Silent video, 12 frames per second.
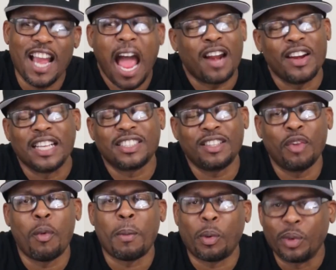I don't necessarily
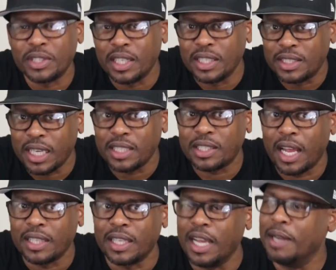want my whiskey to taste
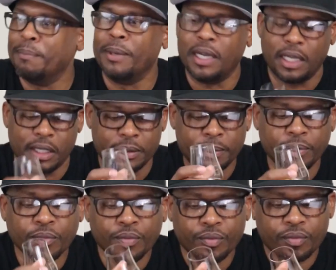like that, but
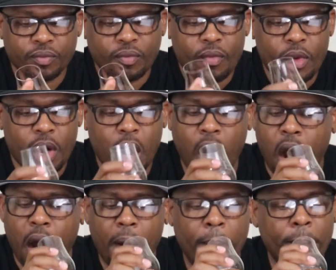
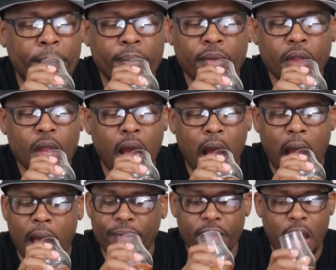
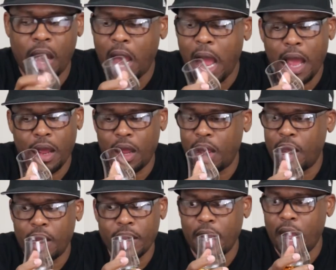I
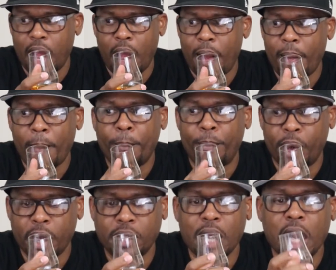yeah, I'm
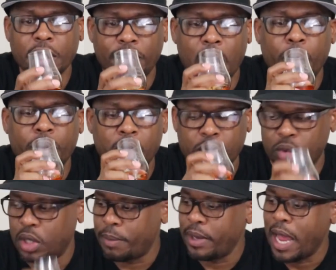pretty satisfied with this
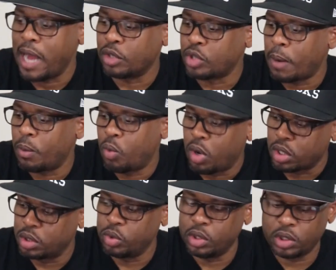one. Let me add a drop of water
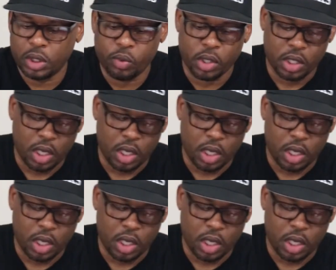to it and see what it